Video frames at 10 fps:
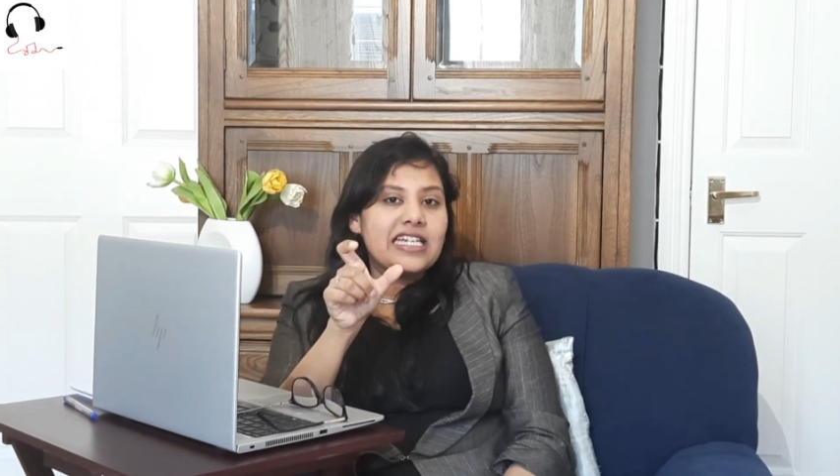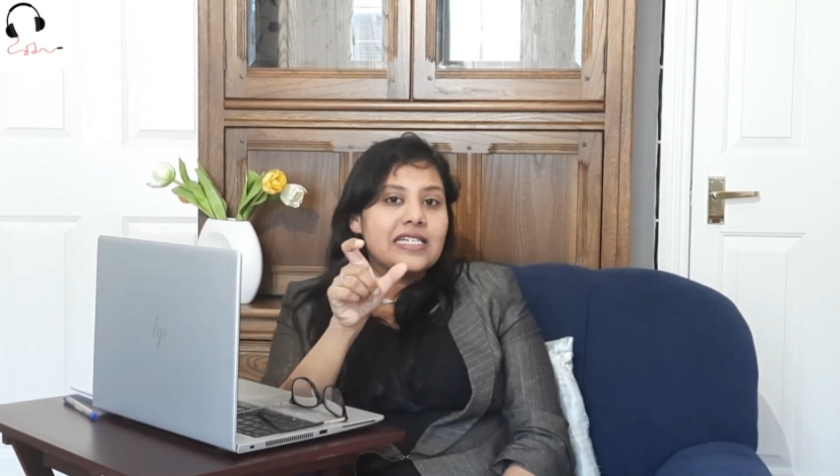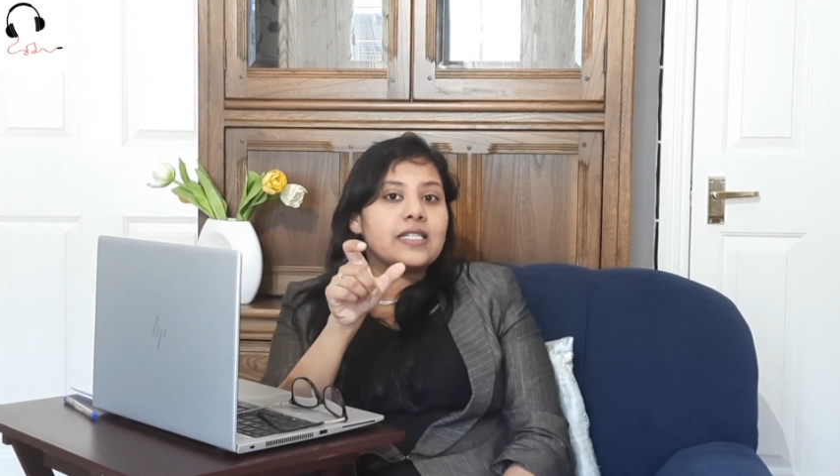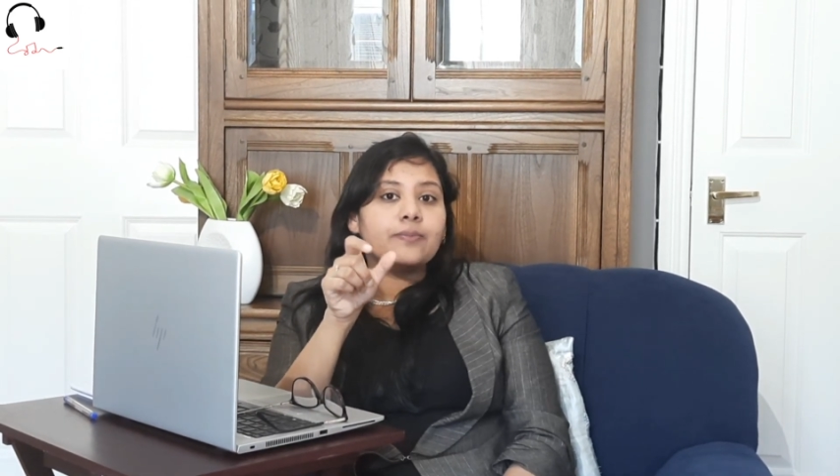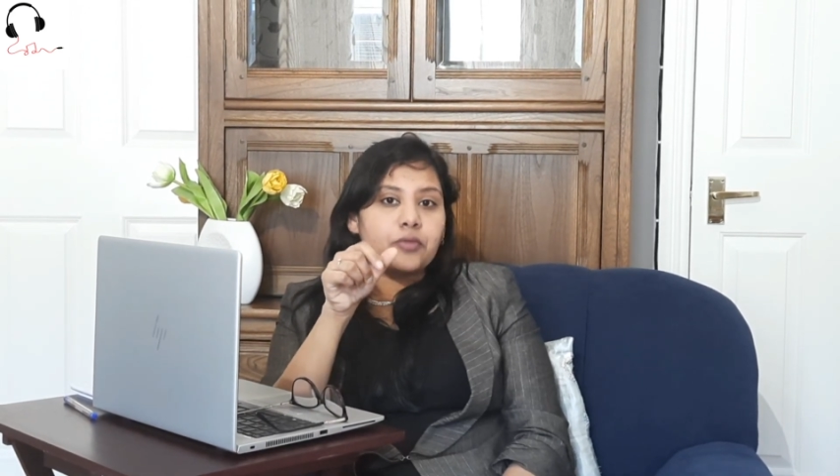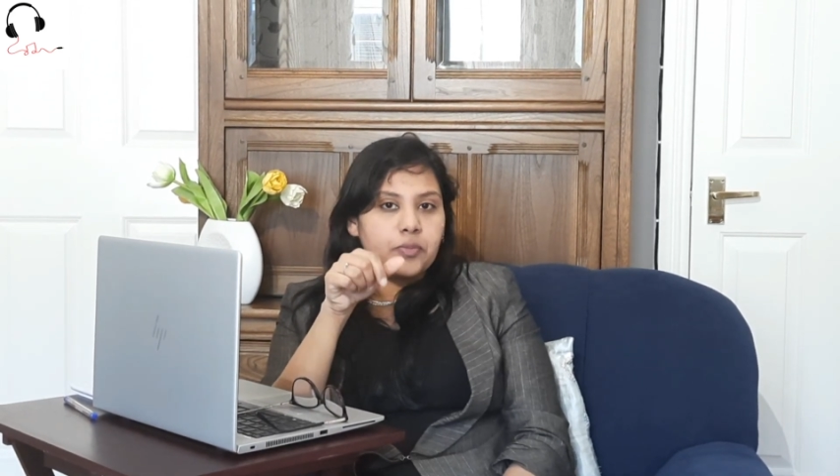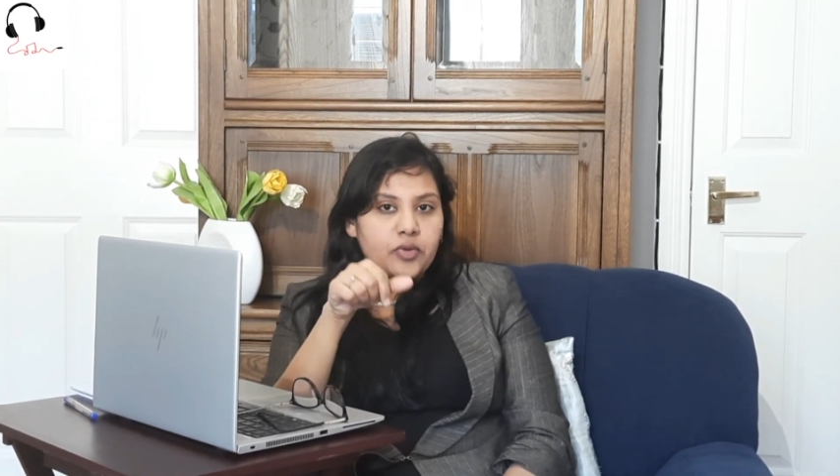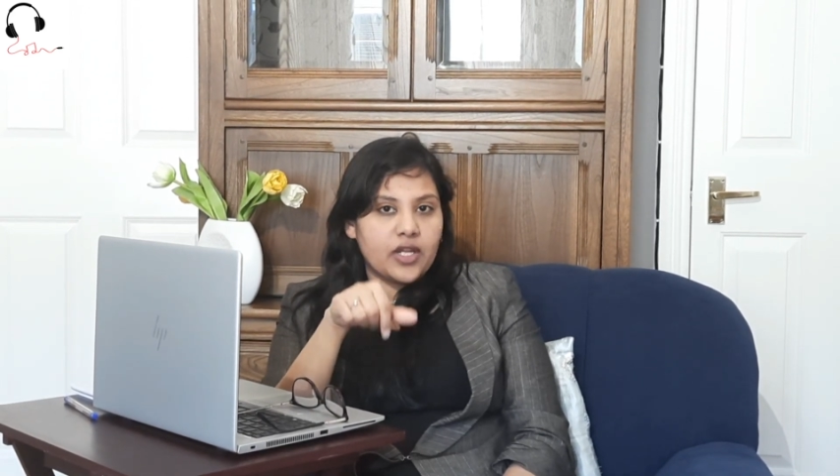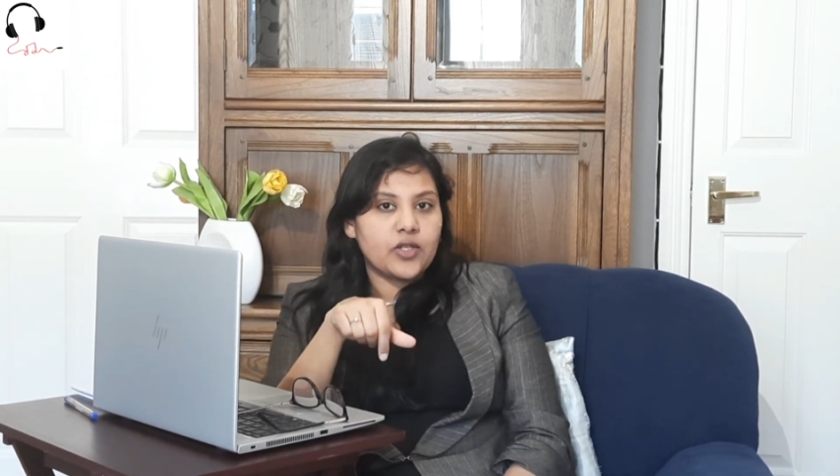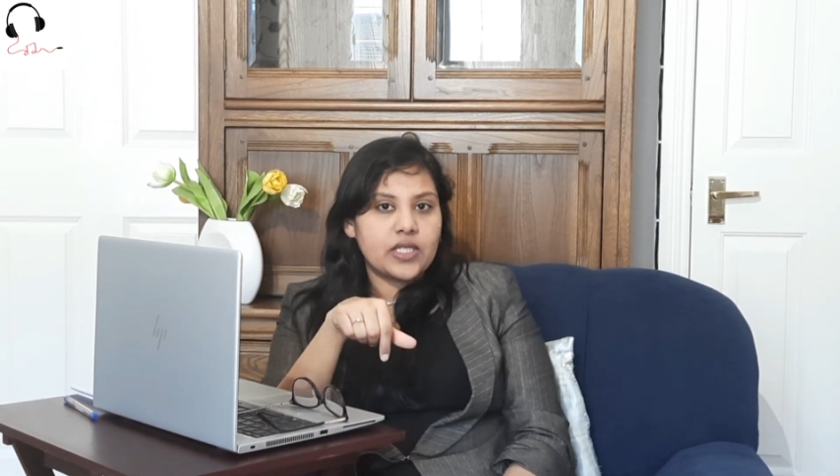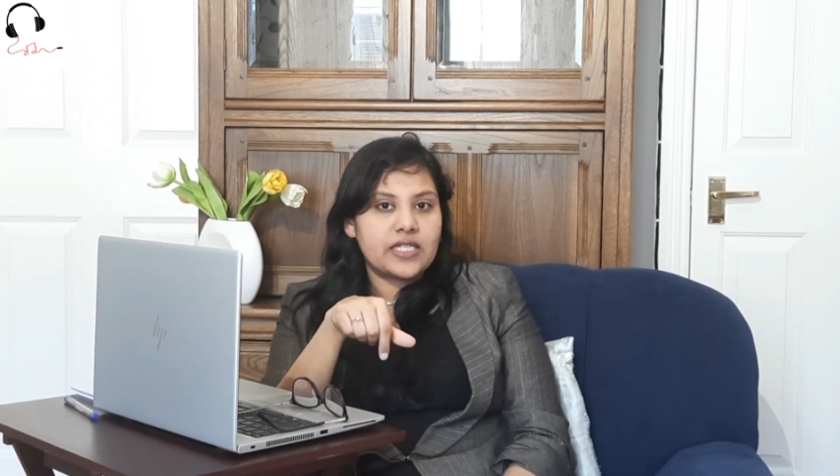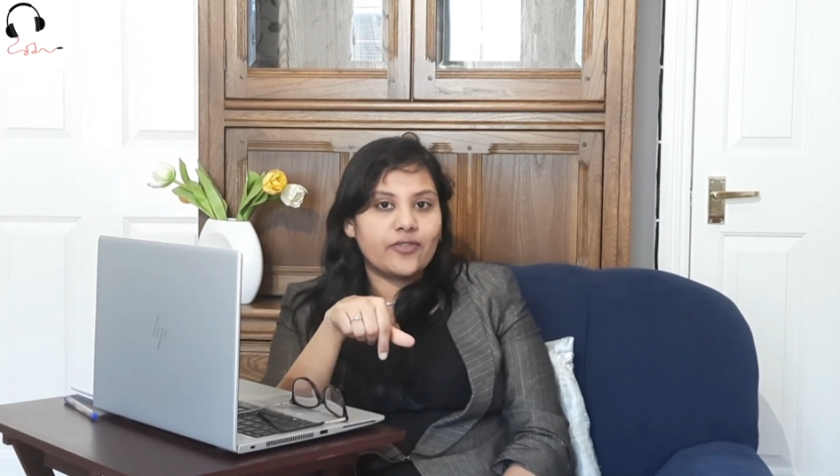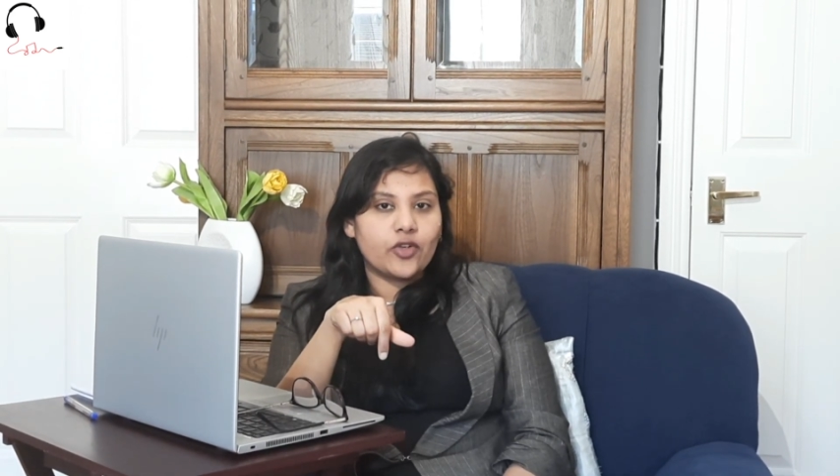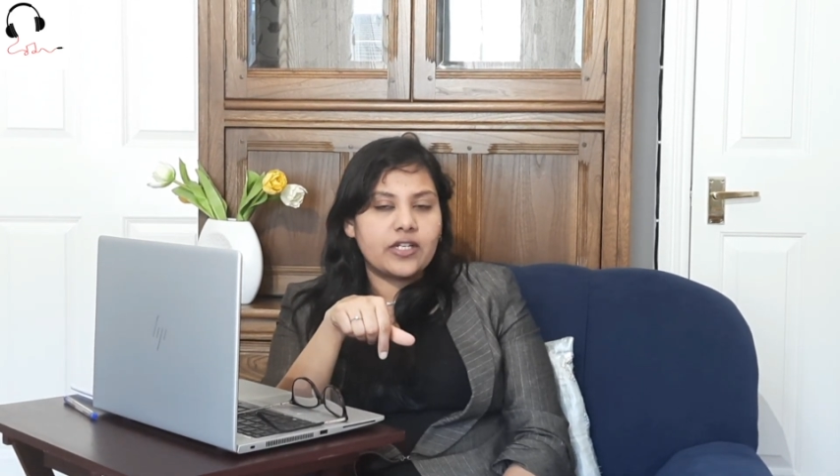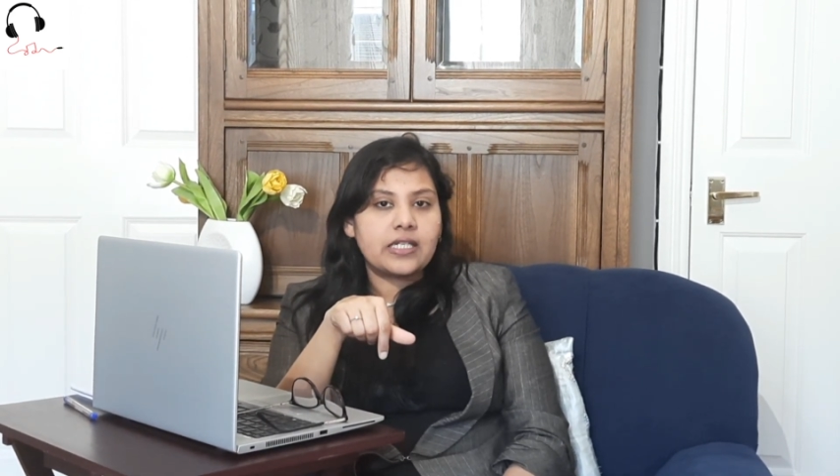need some
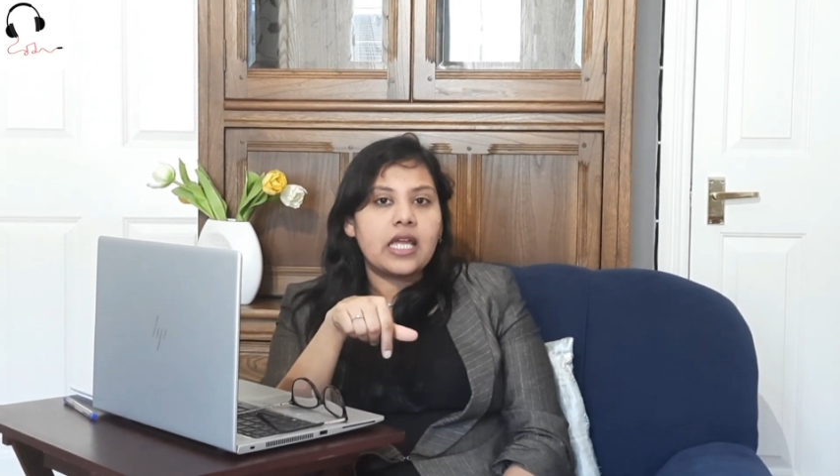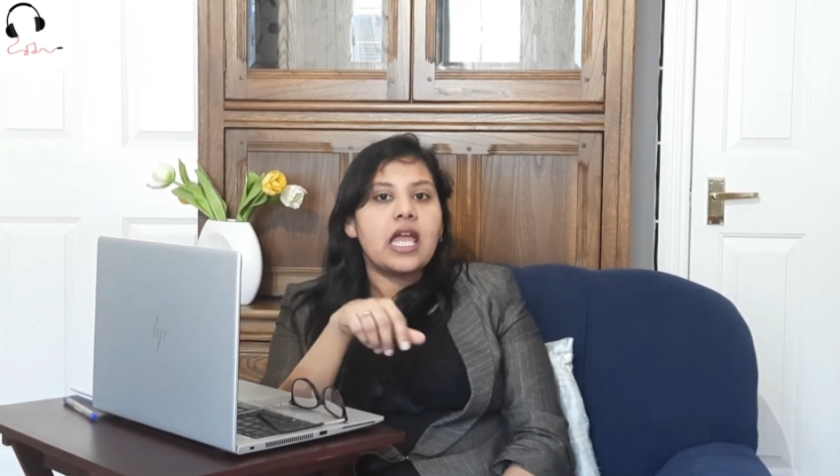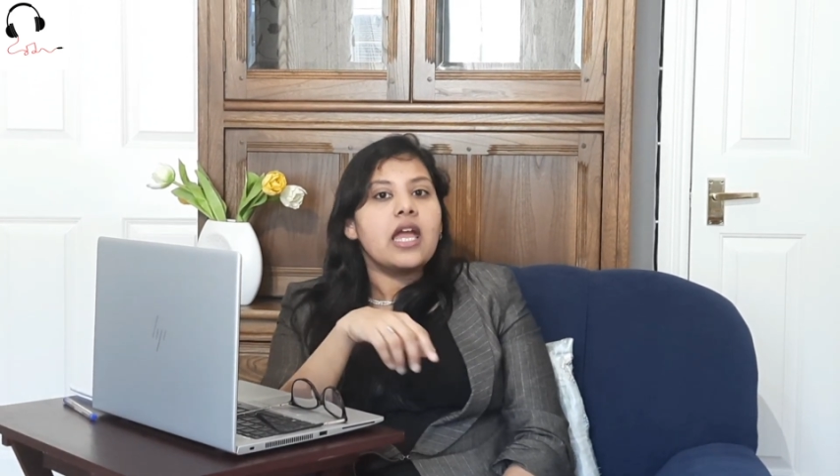preparations for it.